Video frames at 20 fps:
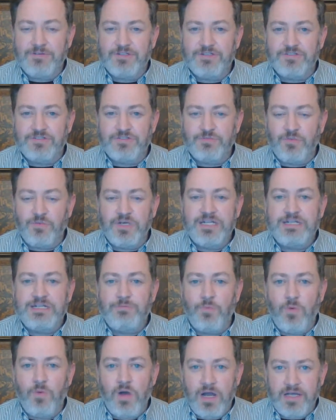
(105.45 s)
Because what it
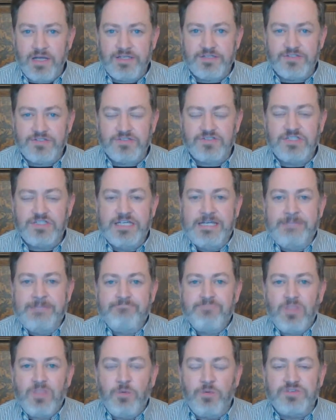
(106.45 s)
was
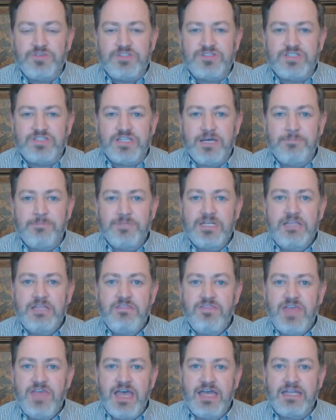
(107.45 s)
it's a company
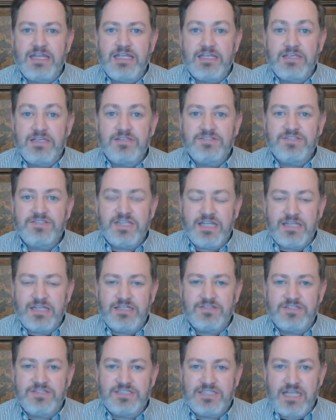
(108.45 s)
that is an
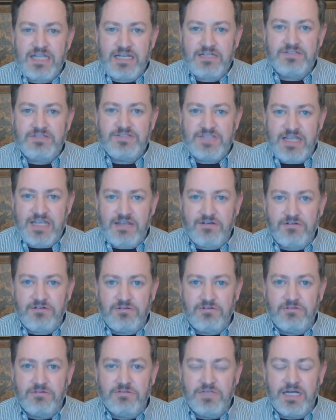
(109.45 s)
estate
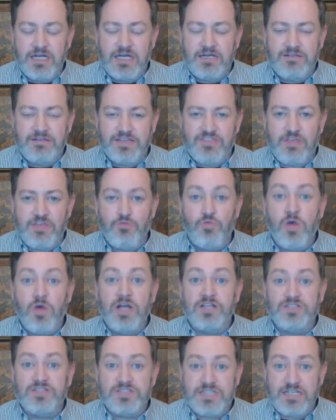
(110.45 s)
sale, like they run
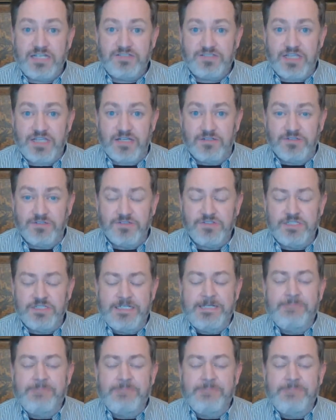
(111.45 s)
estate sales.